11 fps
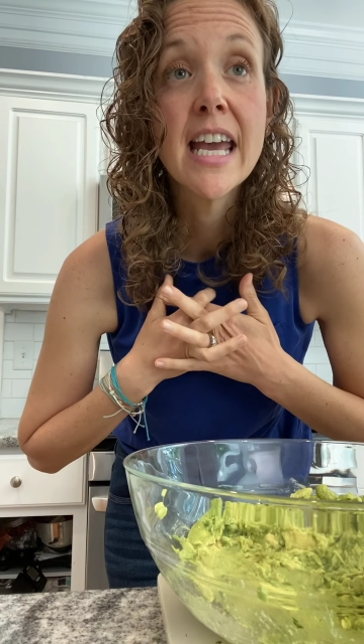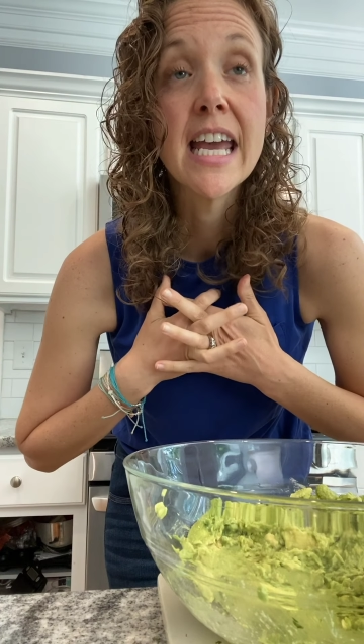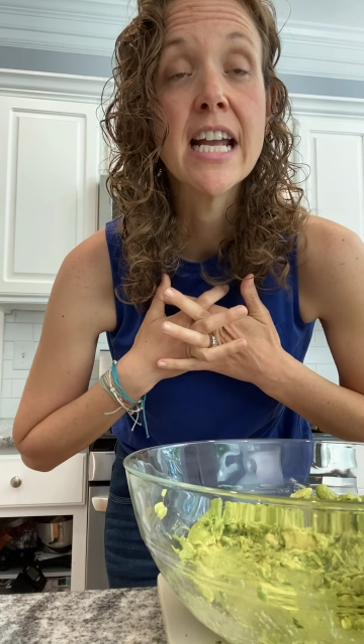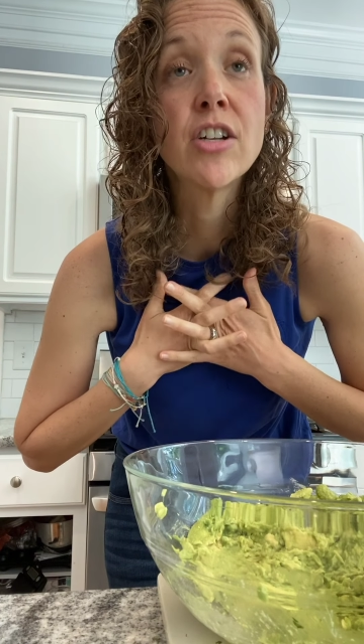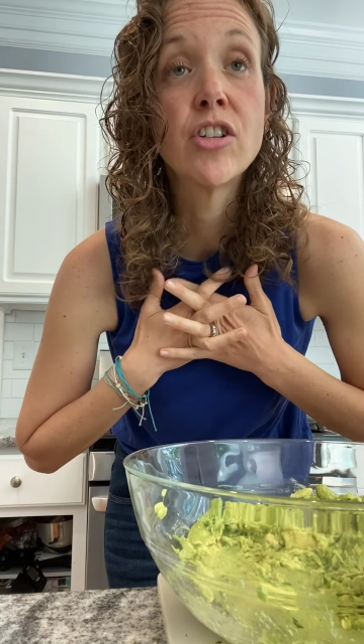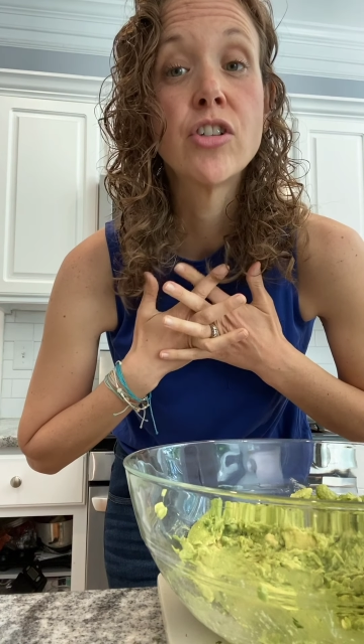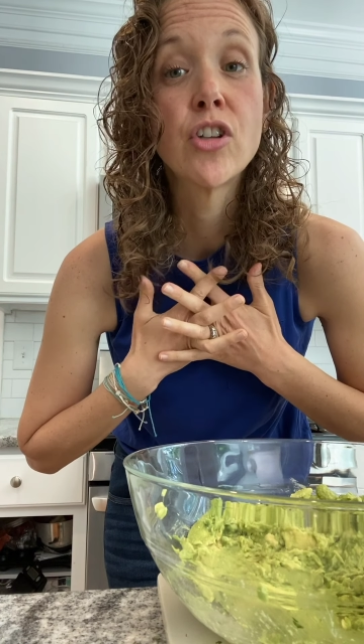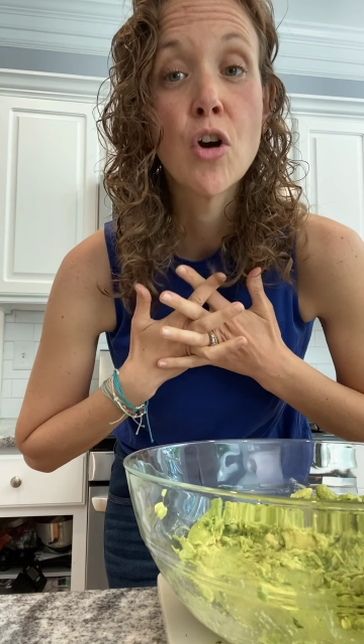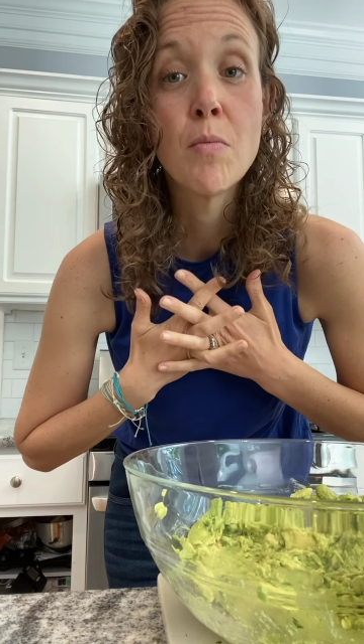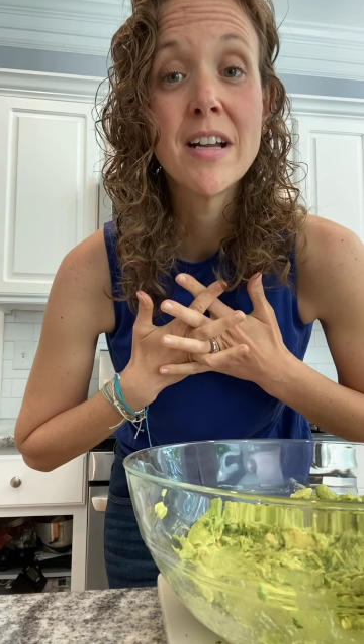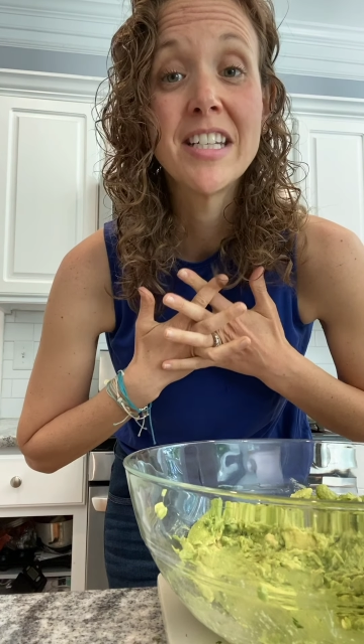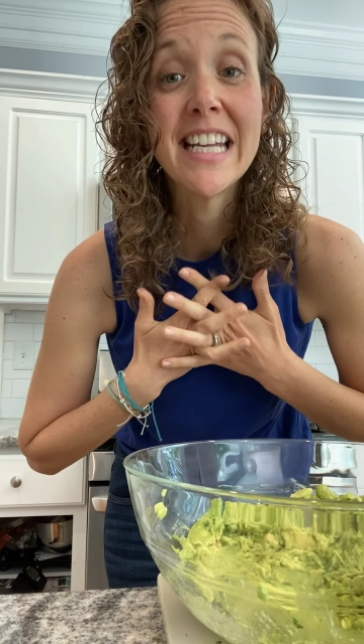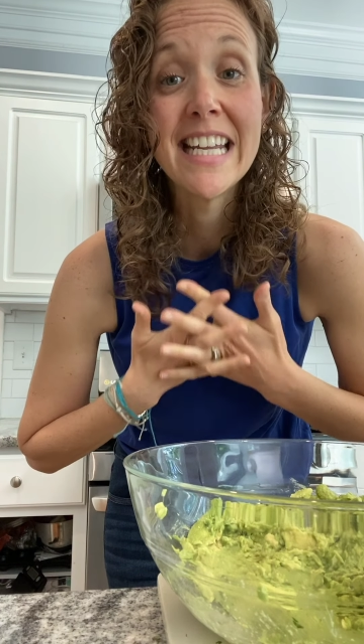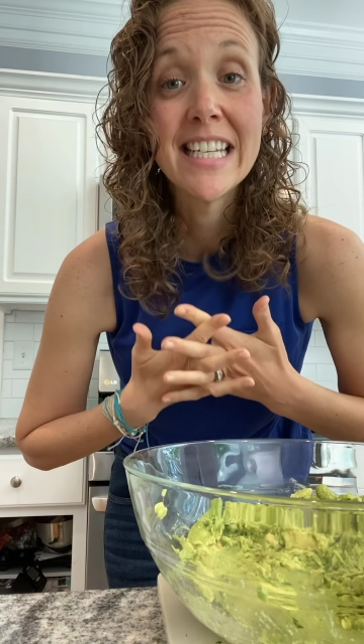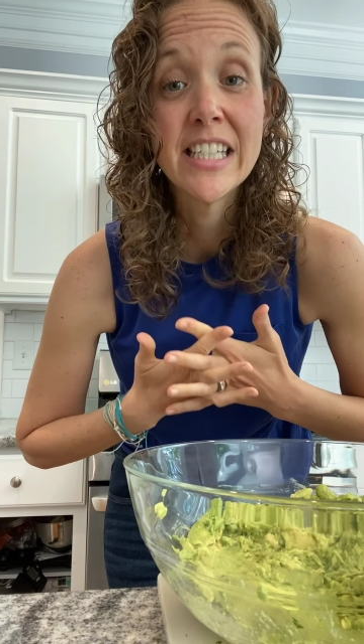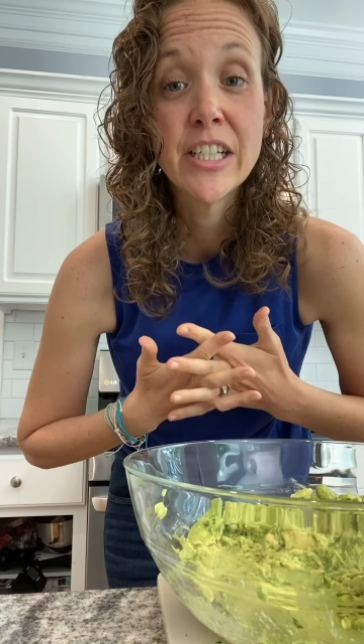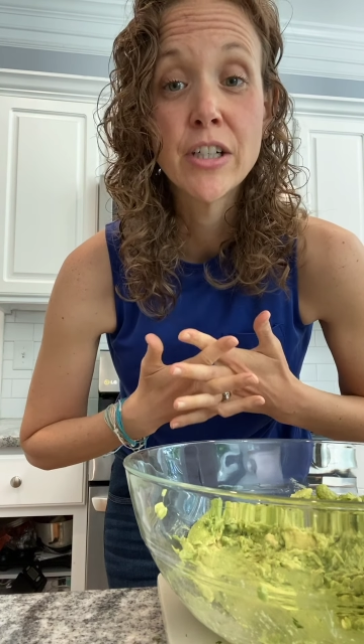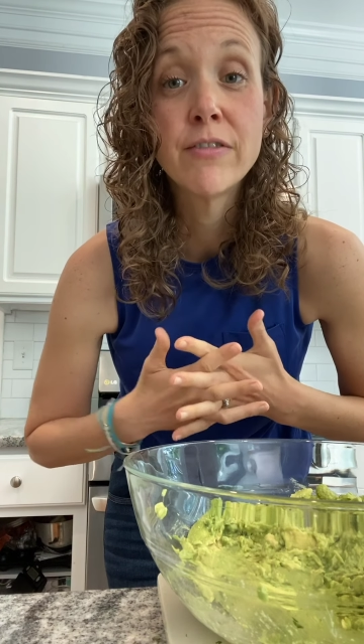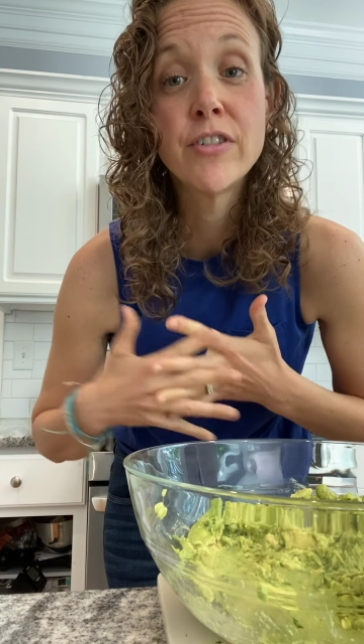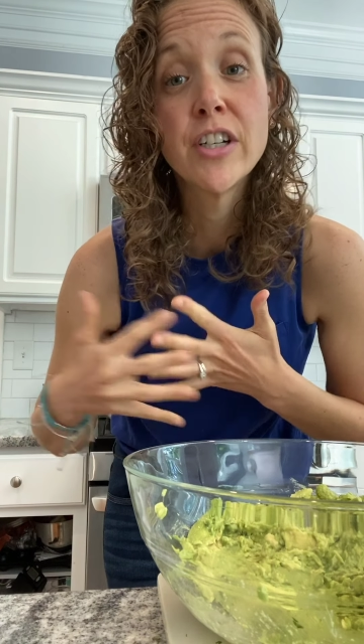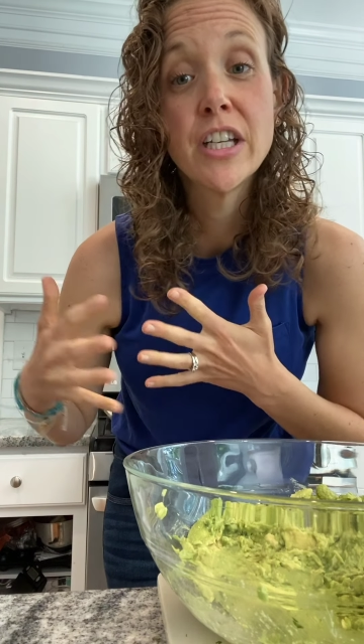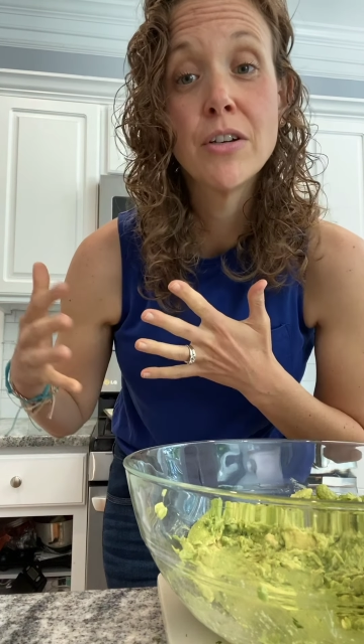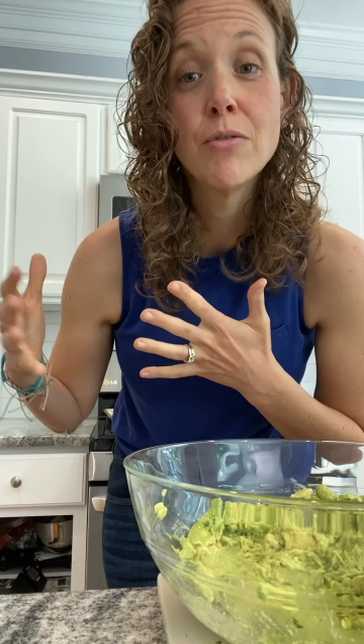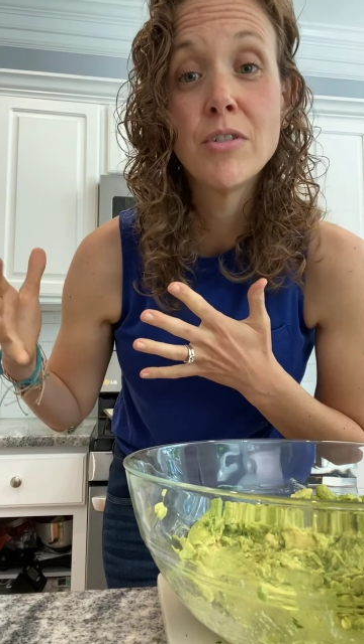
it's so much easier for you